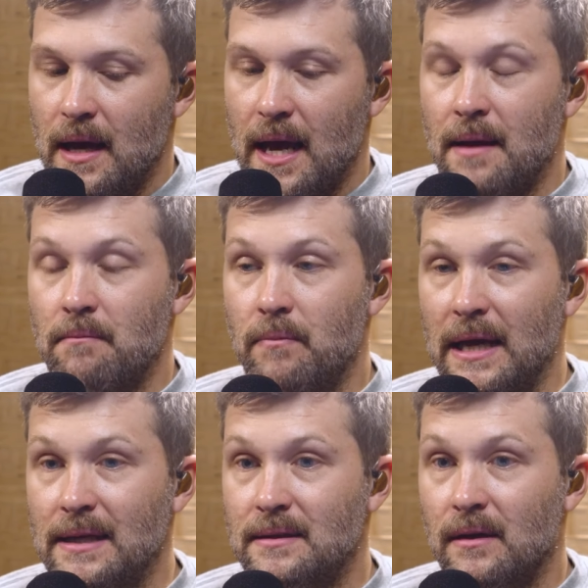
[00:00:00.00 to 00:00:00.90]
And
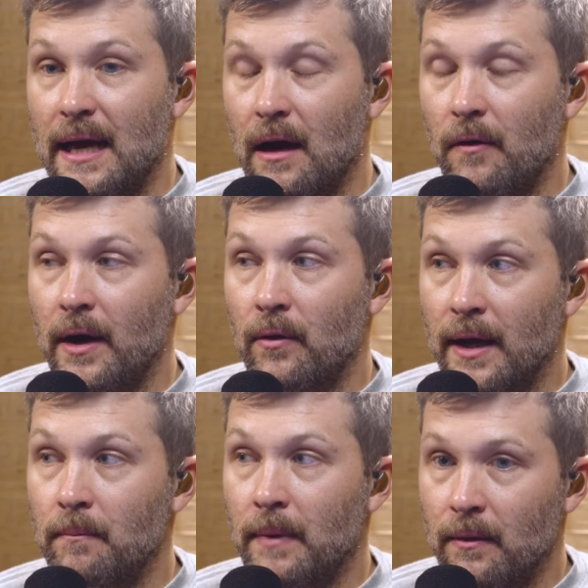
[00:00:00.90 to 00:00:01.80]
based on how I
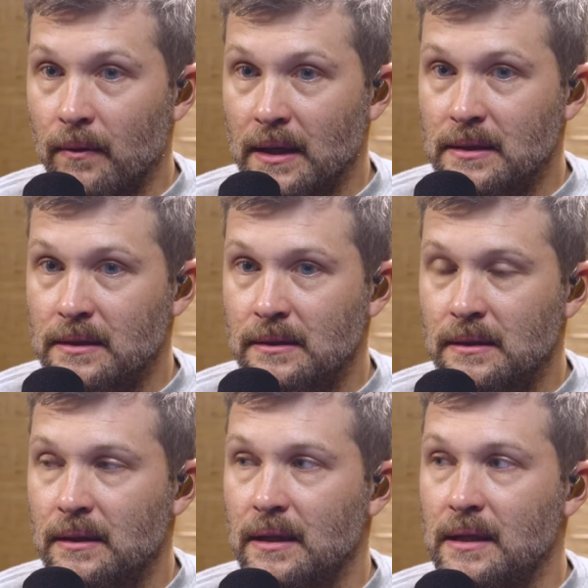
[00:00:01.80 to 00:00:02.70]
ran my race,
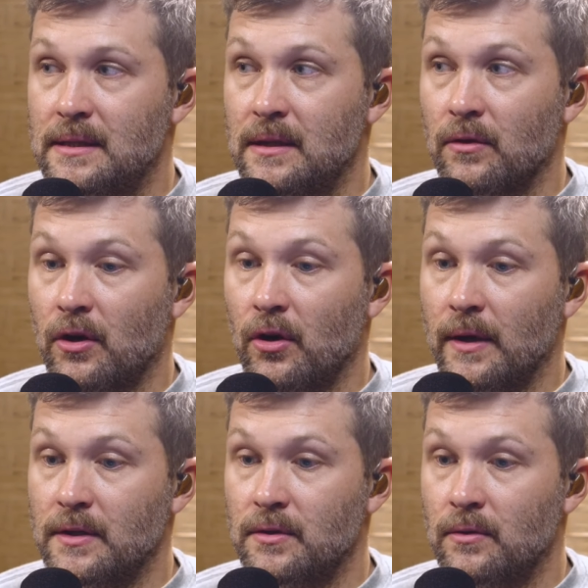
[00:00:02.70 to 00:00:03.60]
he's either
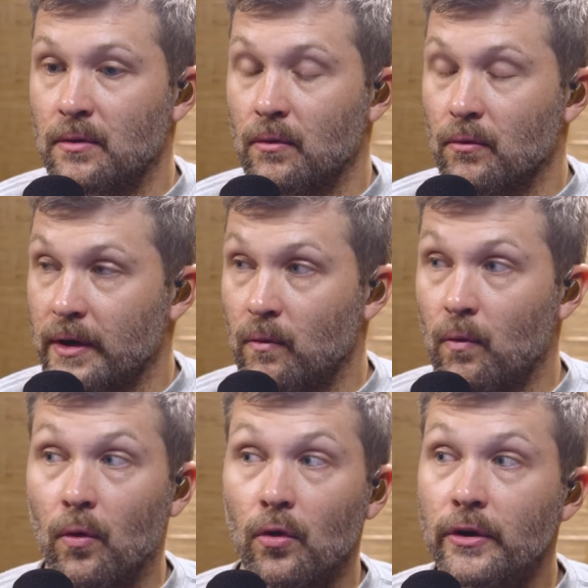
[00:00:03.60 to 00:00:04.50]
going to
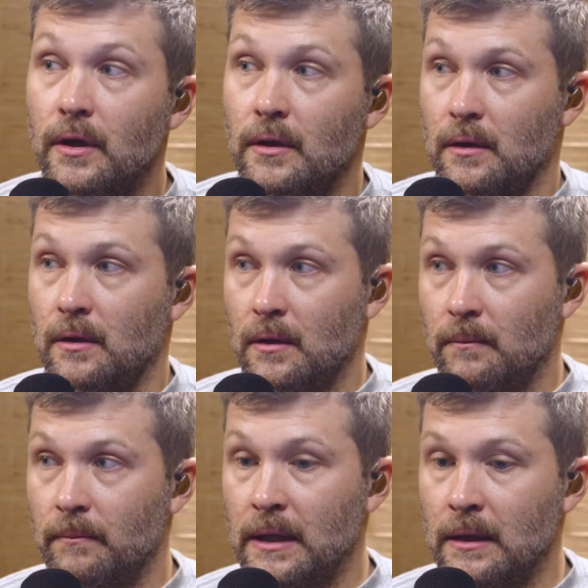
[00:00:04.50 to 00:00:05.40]
reward
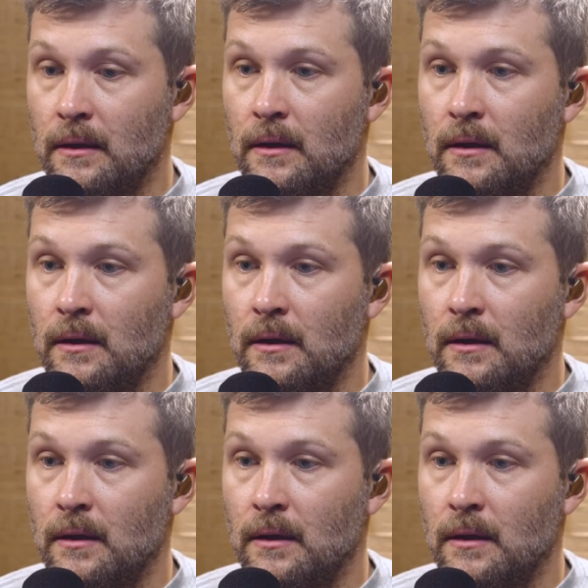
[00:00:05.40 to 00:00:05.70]
me